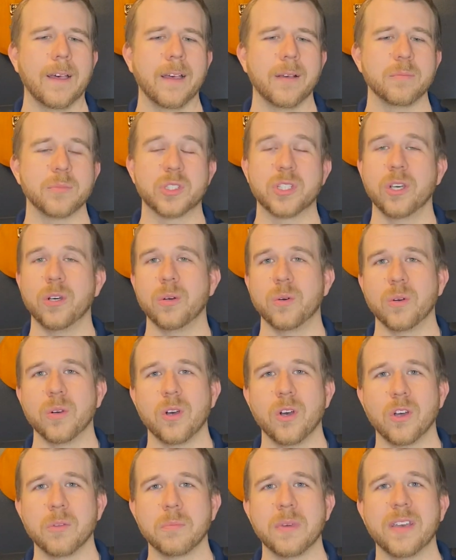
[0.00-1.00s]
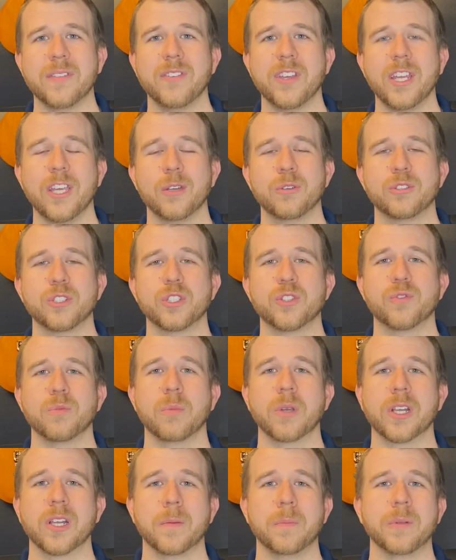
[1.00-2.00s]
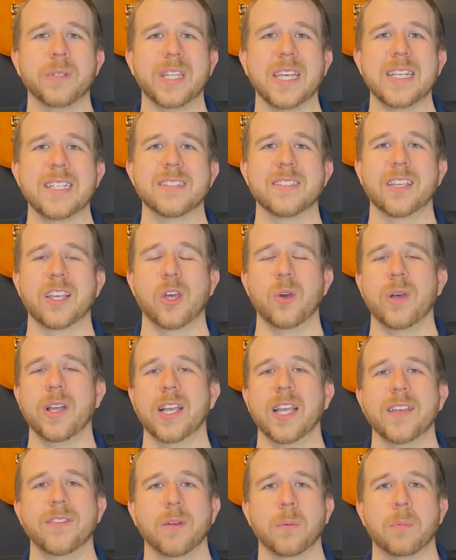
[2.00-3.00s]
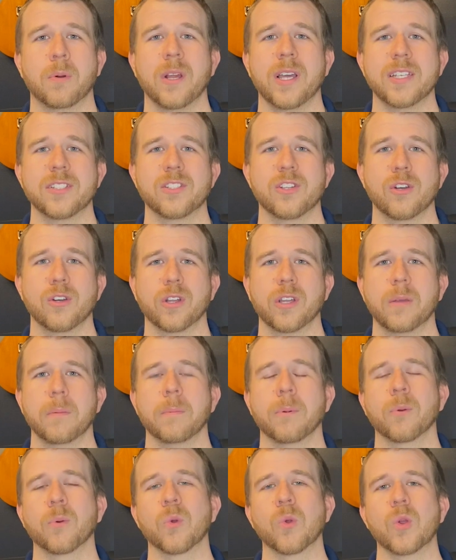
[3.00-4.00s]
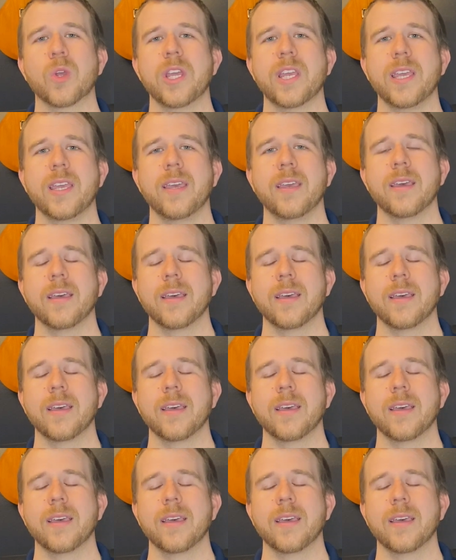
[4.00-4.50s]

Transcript: So on my video just from a couple days ago, I gave a price target pre-release